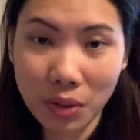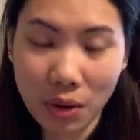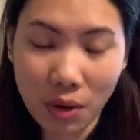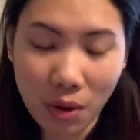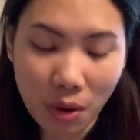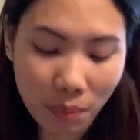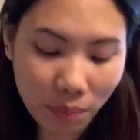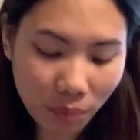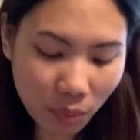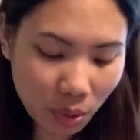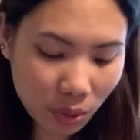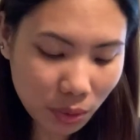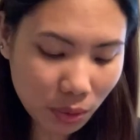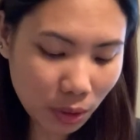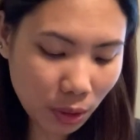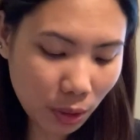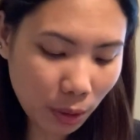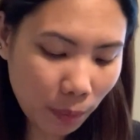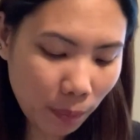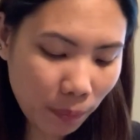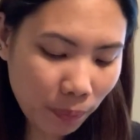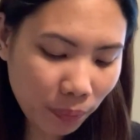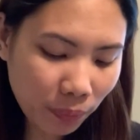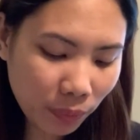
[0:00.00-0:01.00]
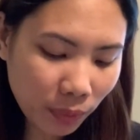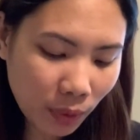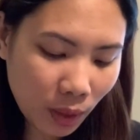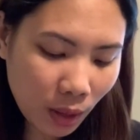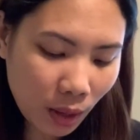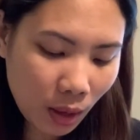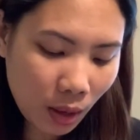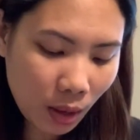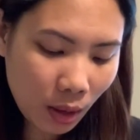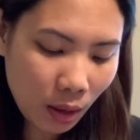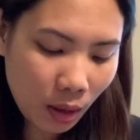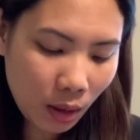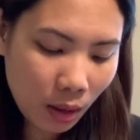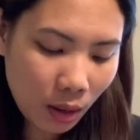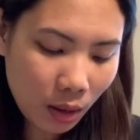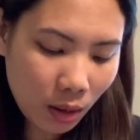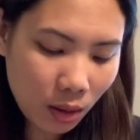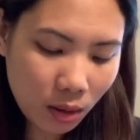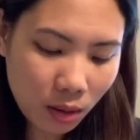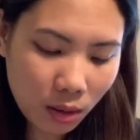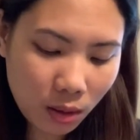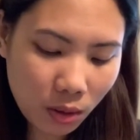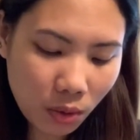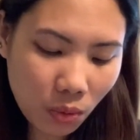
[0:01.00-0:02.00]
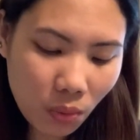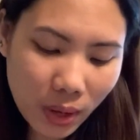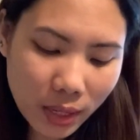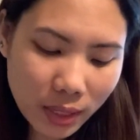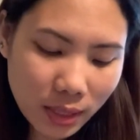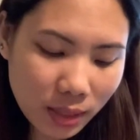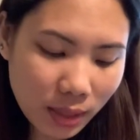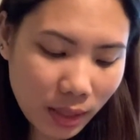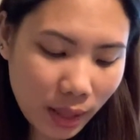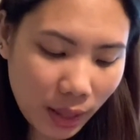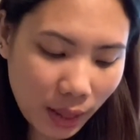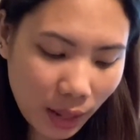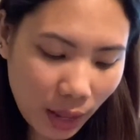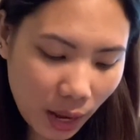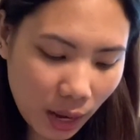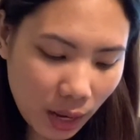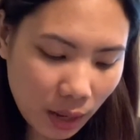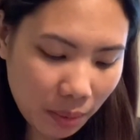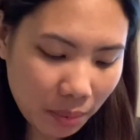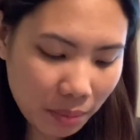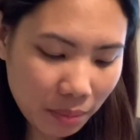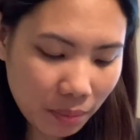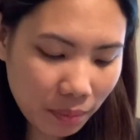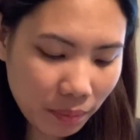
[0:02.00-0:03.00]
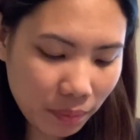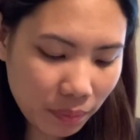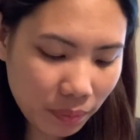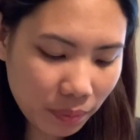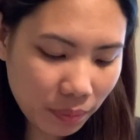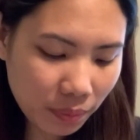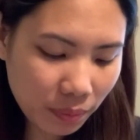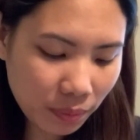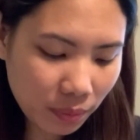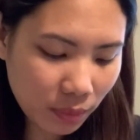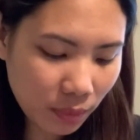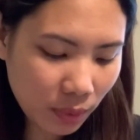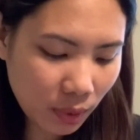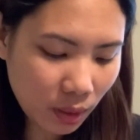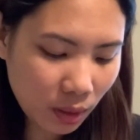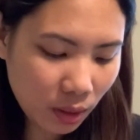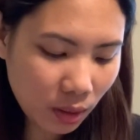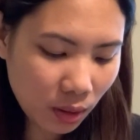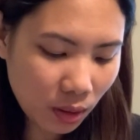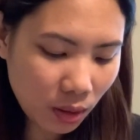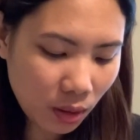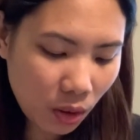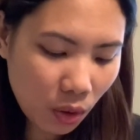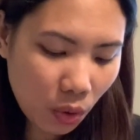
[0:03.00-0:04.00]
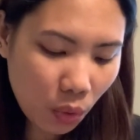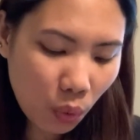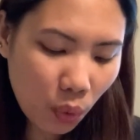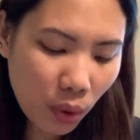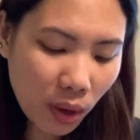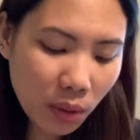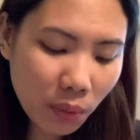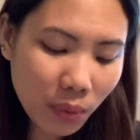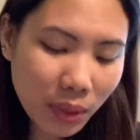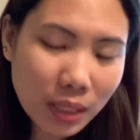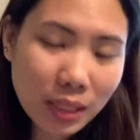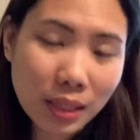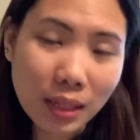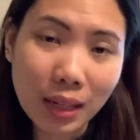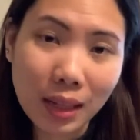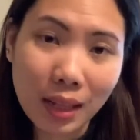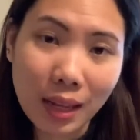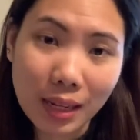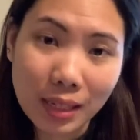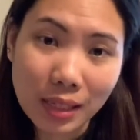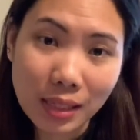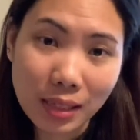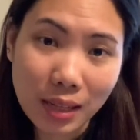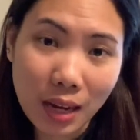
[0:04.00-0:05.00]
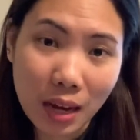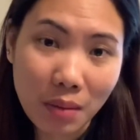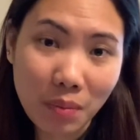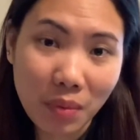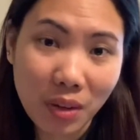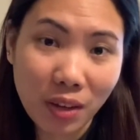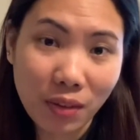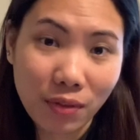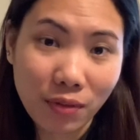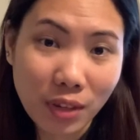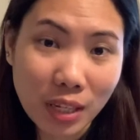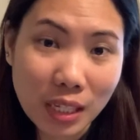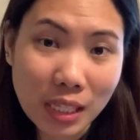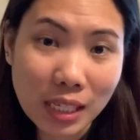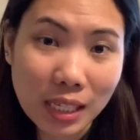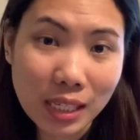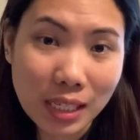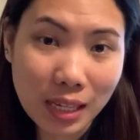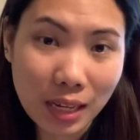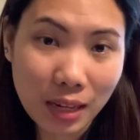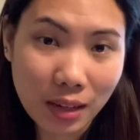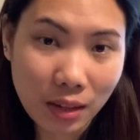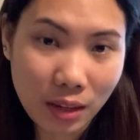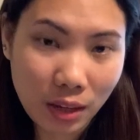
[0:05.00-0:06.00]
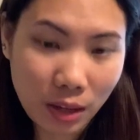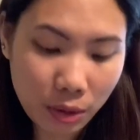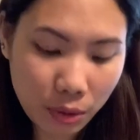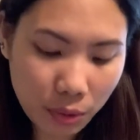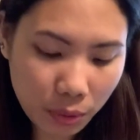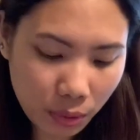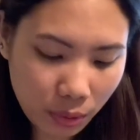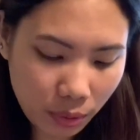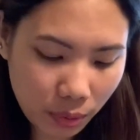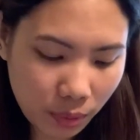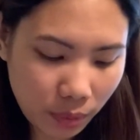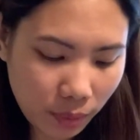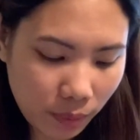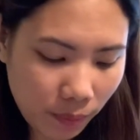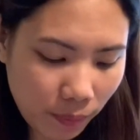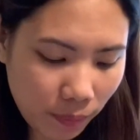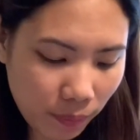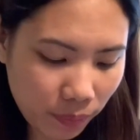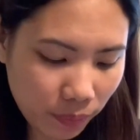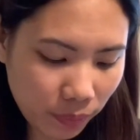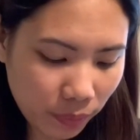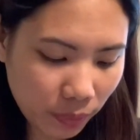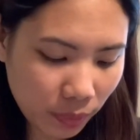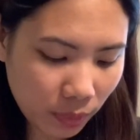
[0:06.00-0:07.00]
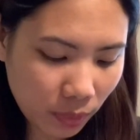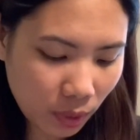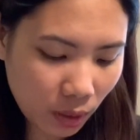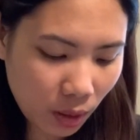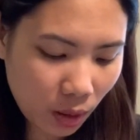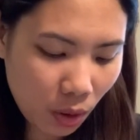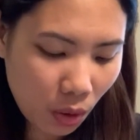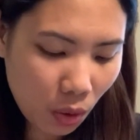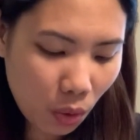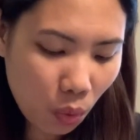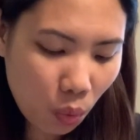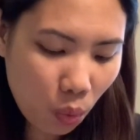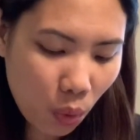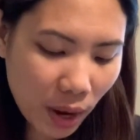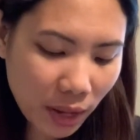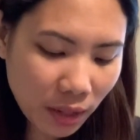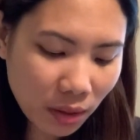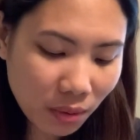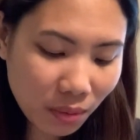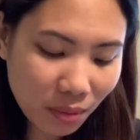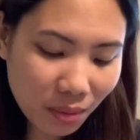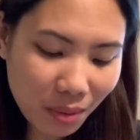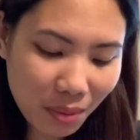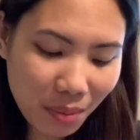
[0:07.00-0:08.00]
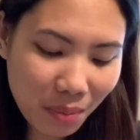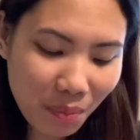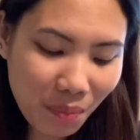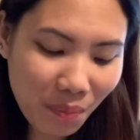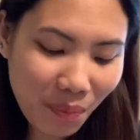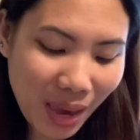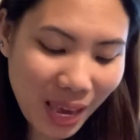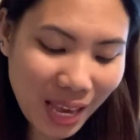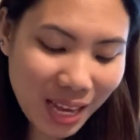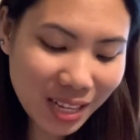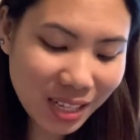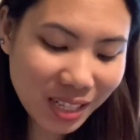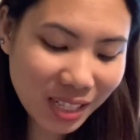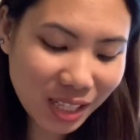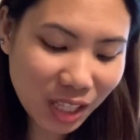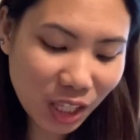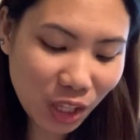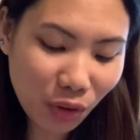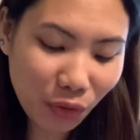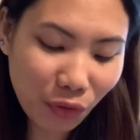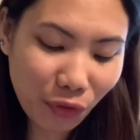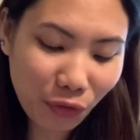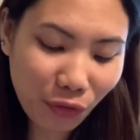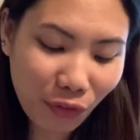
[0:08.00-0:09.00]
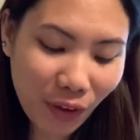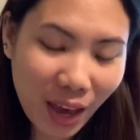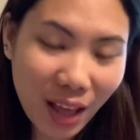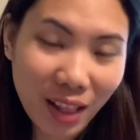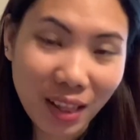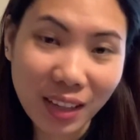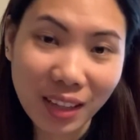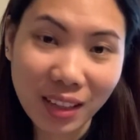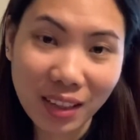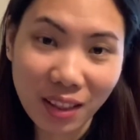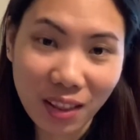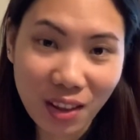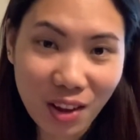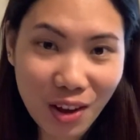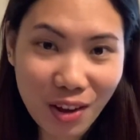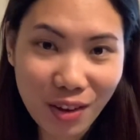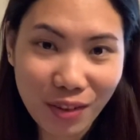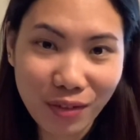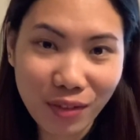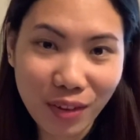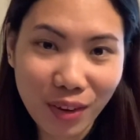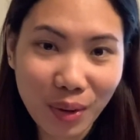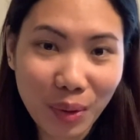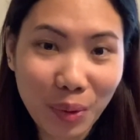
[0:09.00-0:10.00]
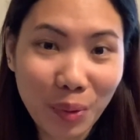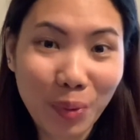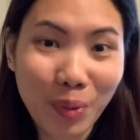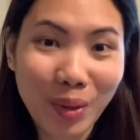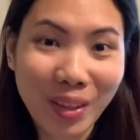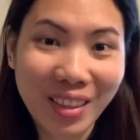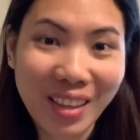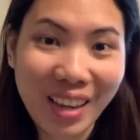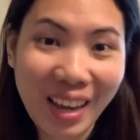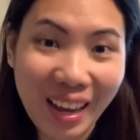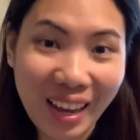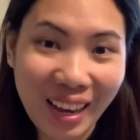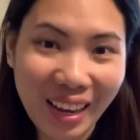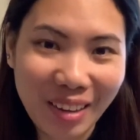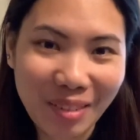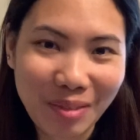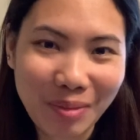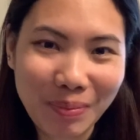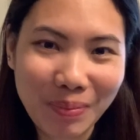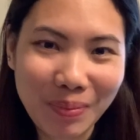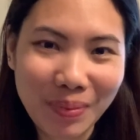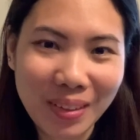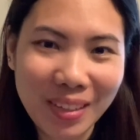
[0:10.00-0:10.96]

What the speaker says: computer. What's the name? When was the last time he visited you? What makes you fell in love with him?